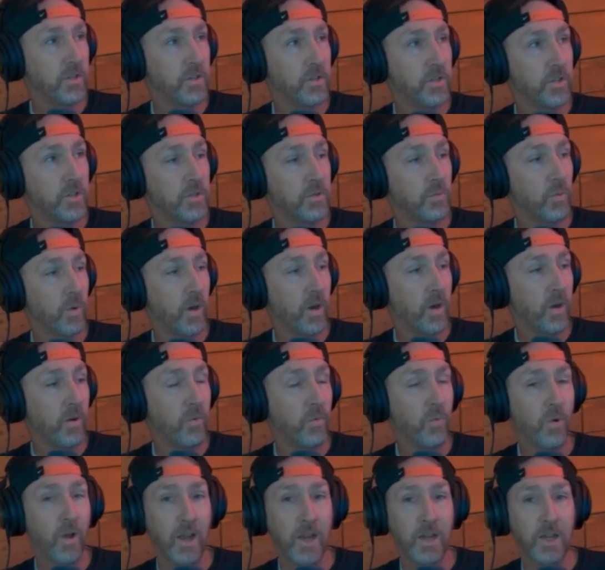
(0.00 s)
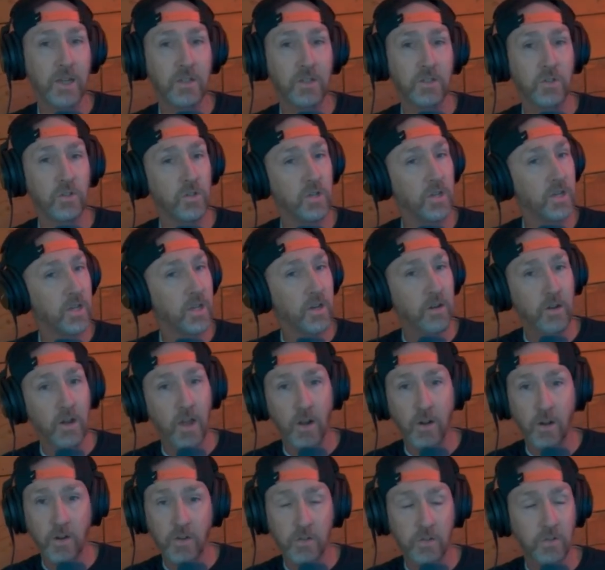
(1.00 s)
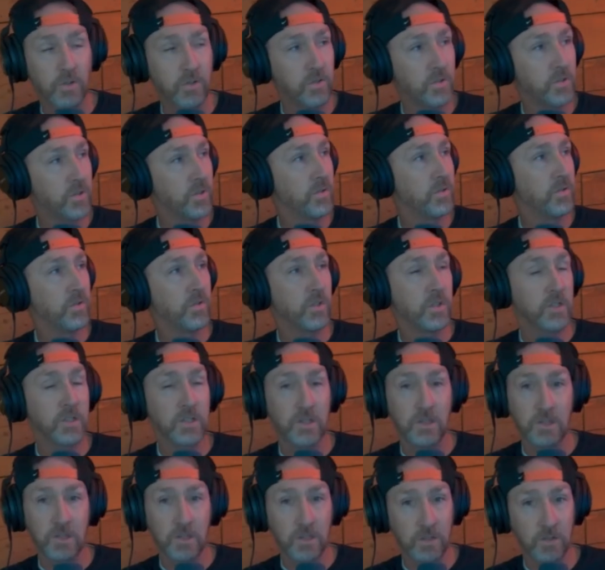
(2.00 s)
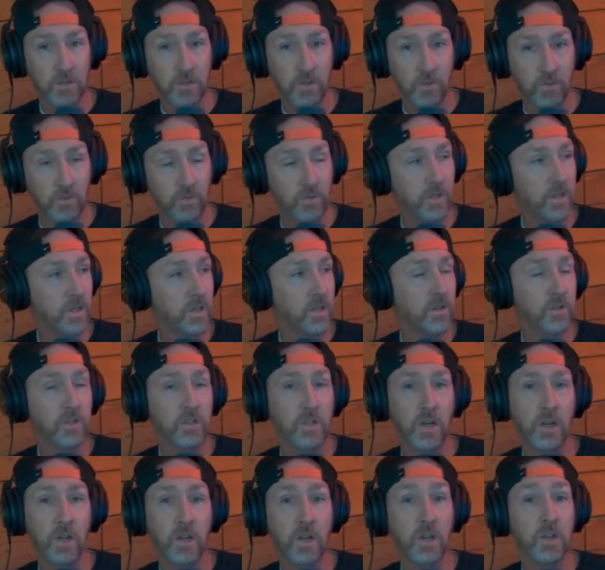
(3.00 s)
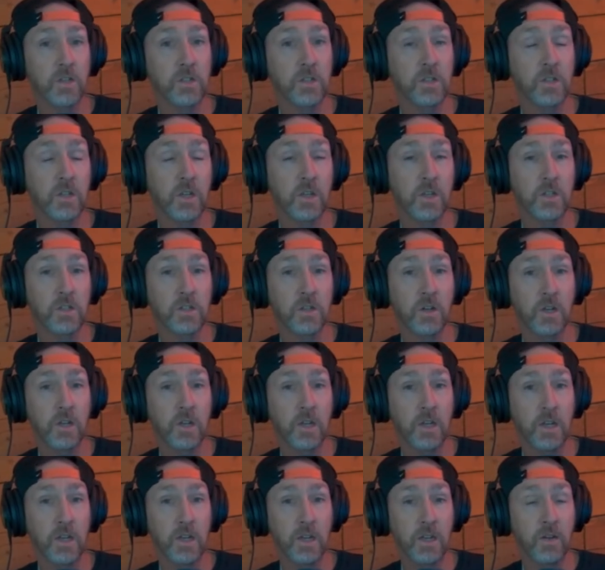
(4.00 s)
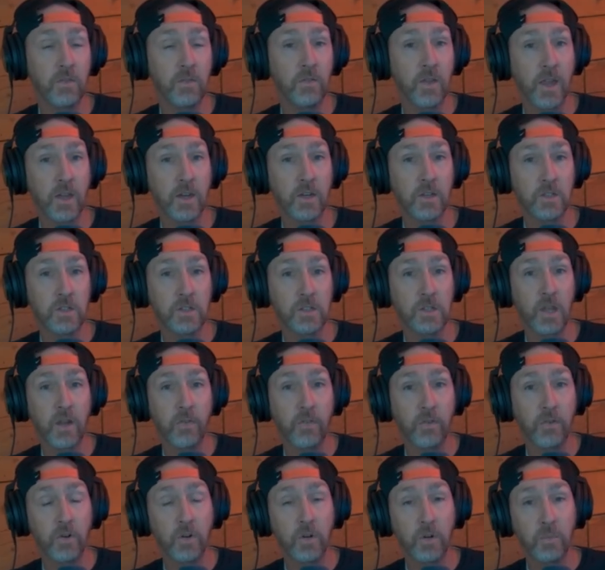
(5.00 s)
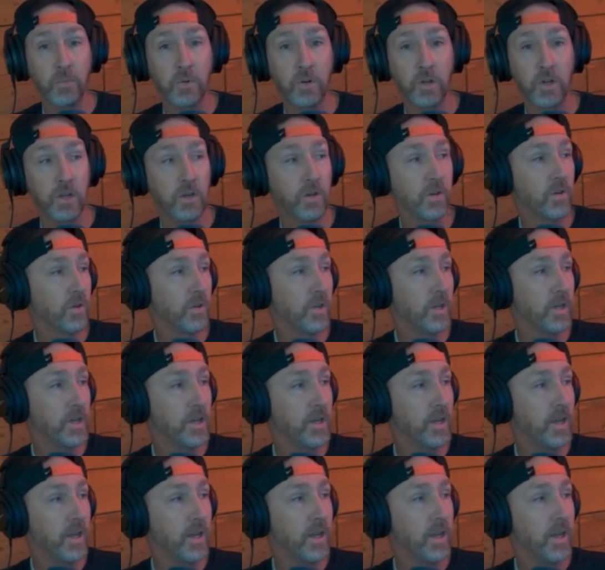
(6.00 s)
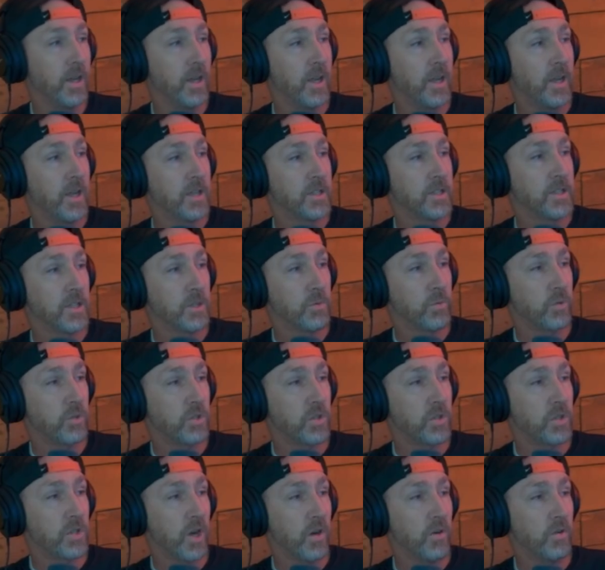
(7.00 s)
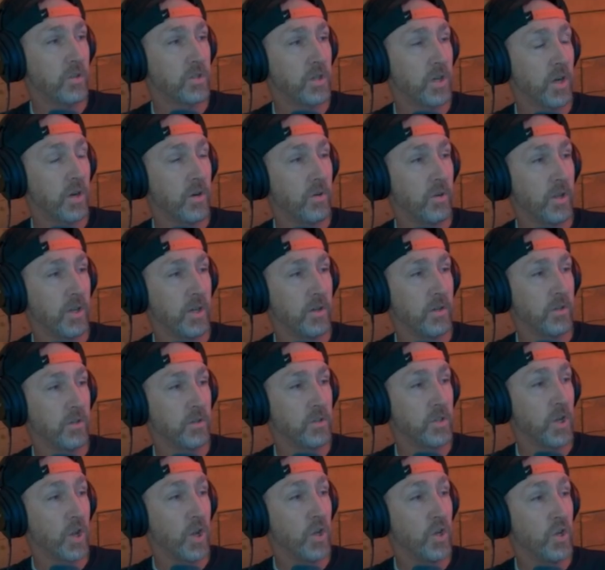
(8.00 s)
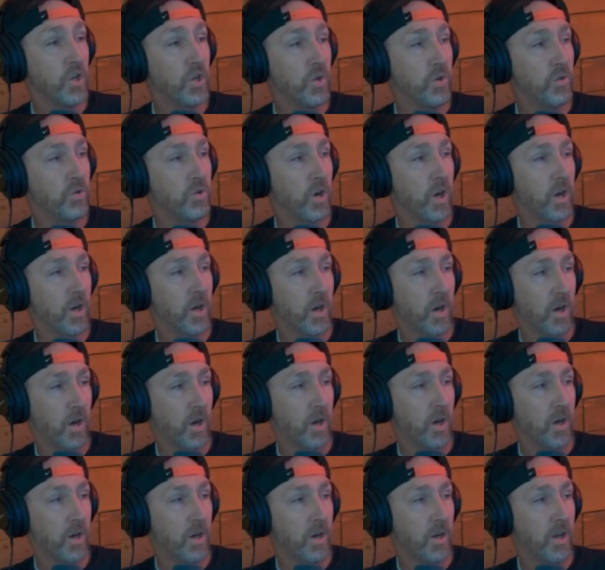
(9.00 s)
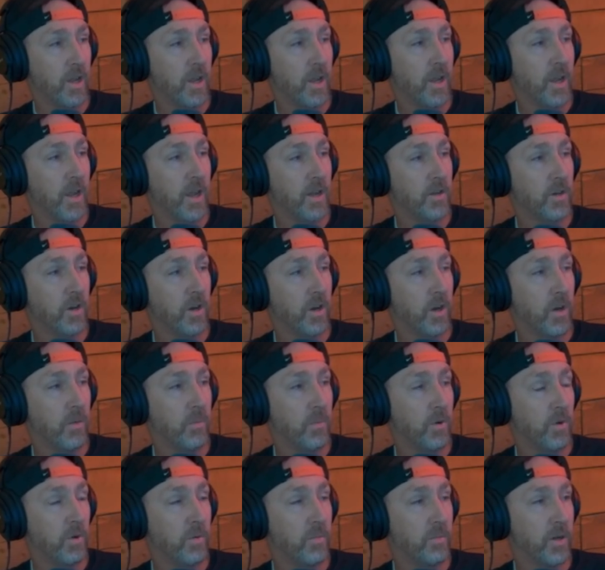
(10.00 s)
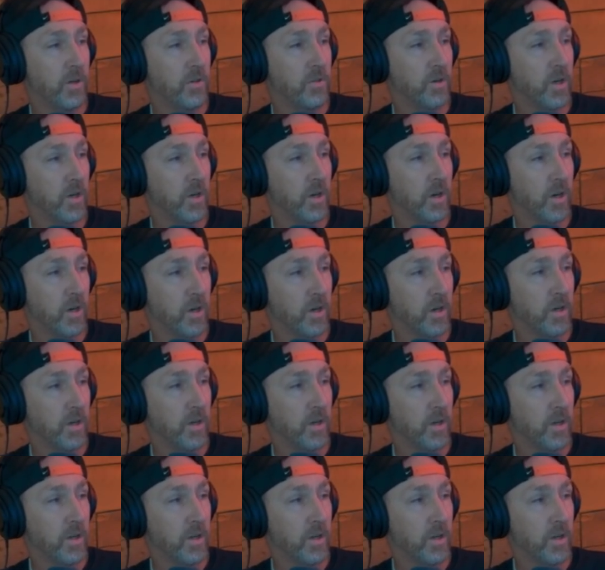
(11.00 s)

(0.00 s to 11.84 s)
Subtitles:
She's 1 and a white, so you can get her out on turn 2. She's a 0/3. You're going to start getting advantages off of her pretty early. It says when Tataru Taru enters, you draw a card, and target opponent may draw a card.